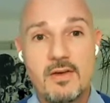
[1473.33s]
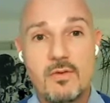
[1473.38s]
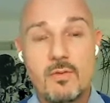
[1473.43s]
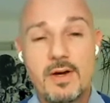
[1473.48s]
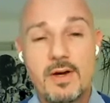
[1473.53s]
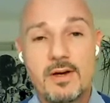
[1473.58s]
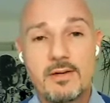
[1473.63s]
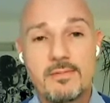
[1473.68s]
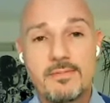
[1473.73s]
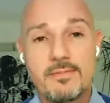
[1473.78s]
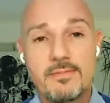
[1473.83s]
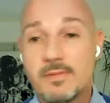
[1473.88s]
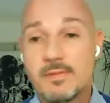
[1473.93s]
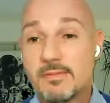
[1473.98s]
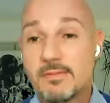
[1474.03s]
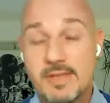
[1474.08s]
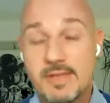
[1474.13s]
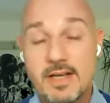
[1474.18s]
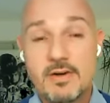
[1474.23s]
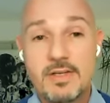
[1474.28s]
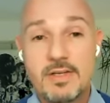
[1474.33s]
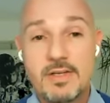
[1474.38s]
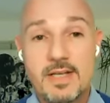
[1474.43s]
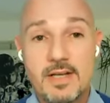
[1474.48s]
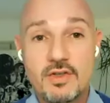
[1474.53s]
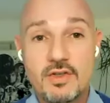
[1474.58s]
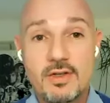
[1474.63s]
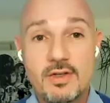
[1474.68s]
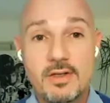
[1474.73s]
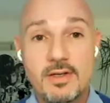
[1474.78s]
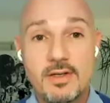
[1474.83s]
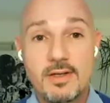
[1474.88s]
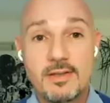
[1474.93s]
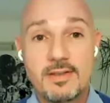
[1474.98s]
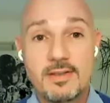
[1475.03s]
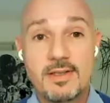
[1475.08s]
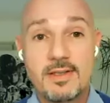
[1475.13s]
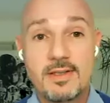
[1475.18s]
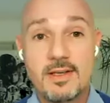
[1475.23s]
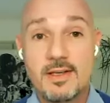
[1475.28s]
where their attention
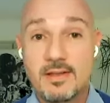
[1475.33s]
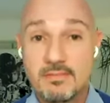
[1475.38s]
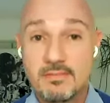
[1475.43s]
is